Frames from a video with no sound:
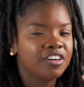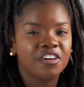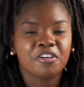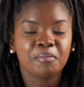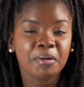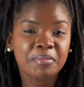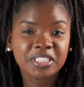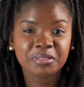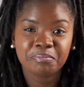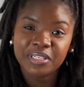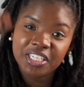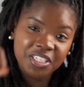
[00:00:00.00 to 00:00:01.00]
Remember to
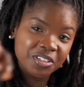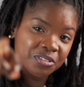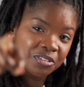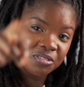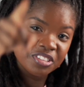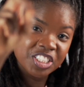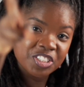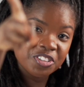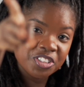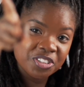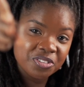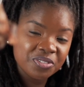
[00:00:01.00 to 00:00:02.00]
be you, do
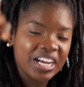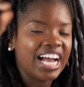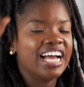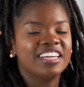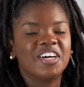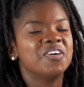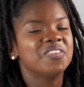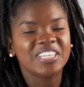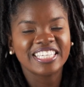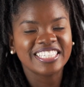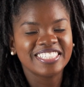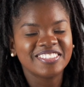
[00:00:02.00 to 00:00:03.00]
you, and
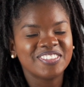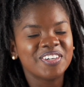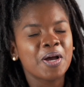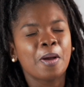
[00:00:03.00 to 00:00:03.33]
only you.